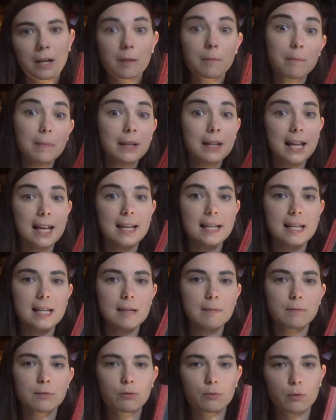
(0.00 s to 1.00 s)
like play
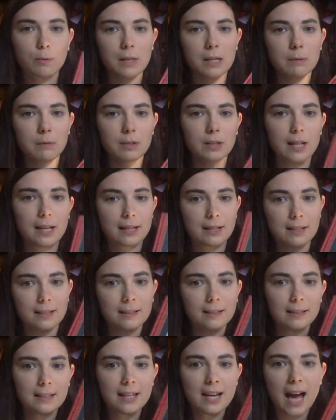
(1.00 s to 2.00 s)
games where we would like
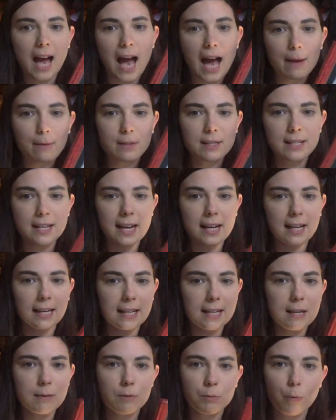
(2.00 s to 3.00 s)
I would say
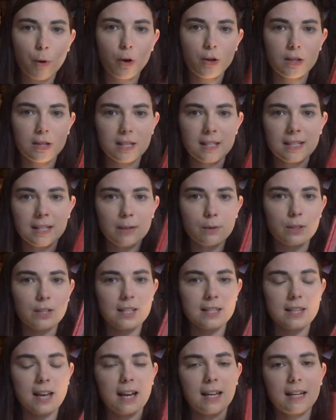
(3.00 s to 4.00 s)
like he was part of the secret
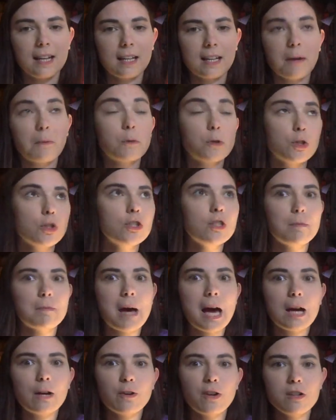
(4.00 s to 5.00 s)
society and I would use the
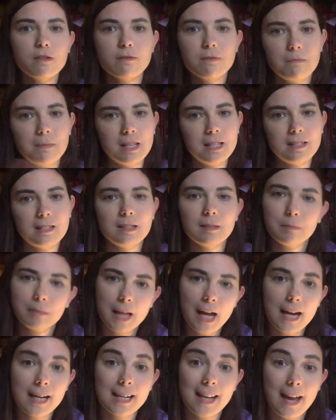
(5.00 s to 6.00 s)
background from this to
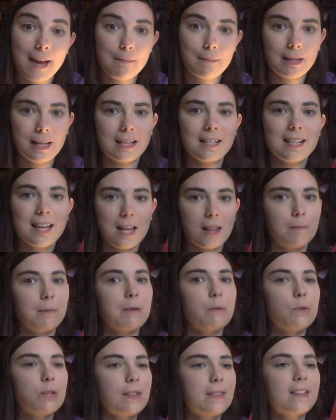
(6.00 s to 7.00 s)
apply to him and like tell him
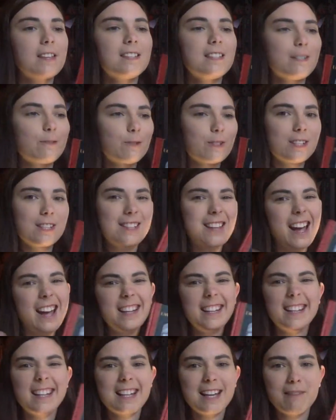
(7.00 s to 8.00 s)
he was in the secret
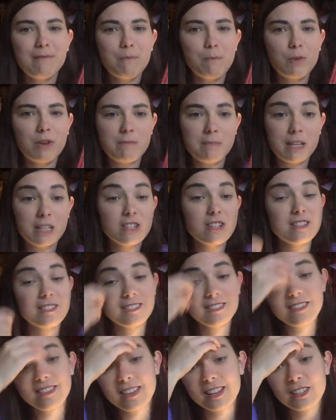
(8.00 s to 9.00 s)
society and give him wee missions
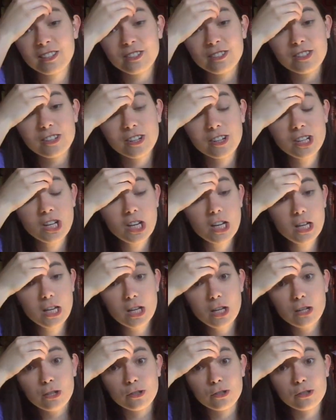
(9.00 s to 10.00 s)
and things to do.
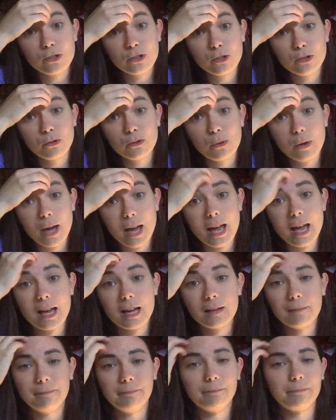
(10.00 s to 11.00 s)
So
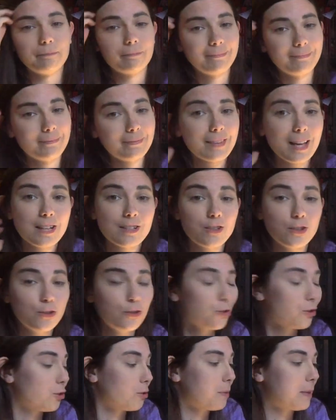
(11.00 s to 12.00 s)
um, that
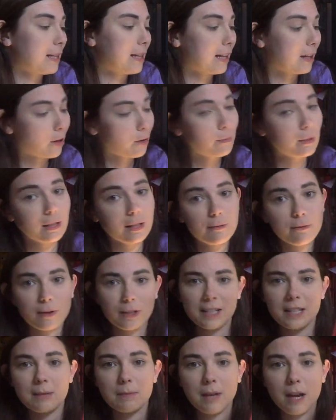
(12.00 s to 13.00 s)
just used to be like a really
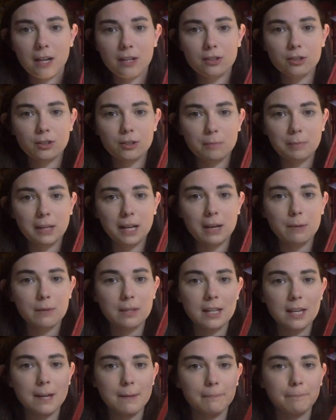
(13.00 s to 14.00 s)
fun game that I used to play
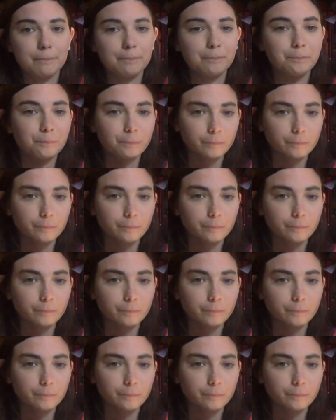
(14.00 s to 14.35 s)
with him.